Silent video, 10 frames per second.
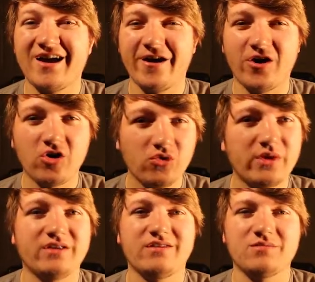I
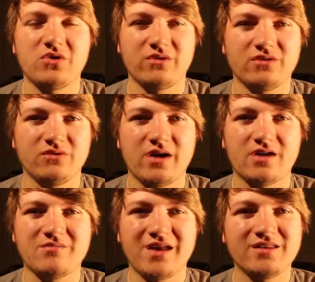always am going to
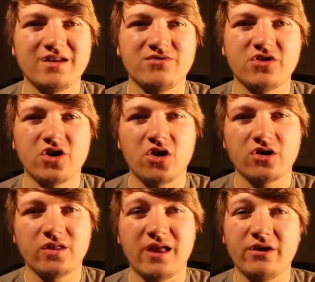recommend, if your
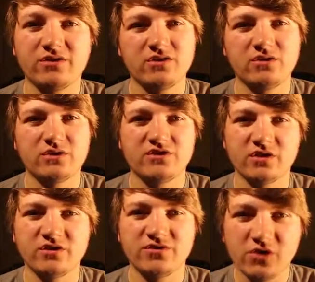car allows you to
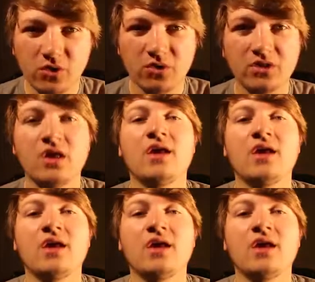adjust fuel,